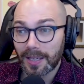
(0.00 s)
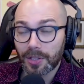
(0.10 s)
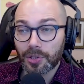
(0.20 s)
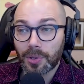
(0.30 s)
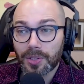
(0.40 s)

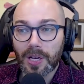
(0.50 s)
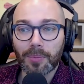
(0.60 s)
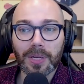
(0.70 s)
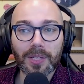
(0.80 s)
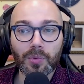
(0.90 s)
insurance
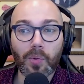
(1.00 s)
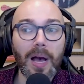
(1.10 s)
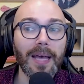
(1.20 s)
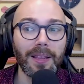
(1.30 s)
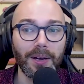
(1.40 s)
companies
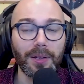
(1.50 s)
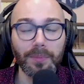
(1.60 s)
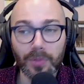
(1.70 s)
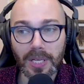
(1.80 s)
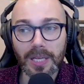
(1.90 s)
why they're
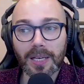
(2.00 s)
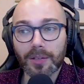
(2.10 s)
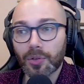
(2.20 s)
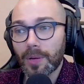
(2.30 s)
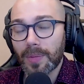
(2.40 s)
seeking
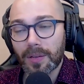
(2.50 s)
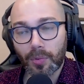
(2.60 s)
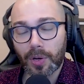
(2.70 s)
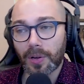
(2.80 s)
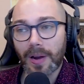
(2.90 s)
treatment
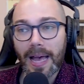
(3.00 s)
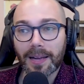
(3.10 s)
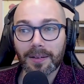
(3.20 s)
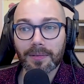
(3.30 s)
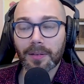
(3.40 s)
where they're at,
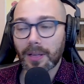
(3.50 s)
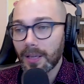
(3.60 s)
and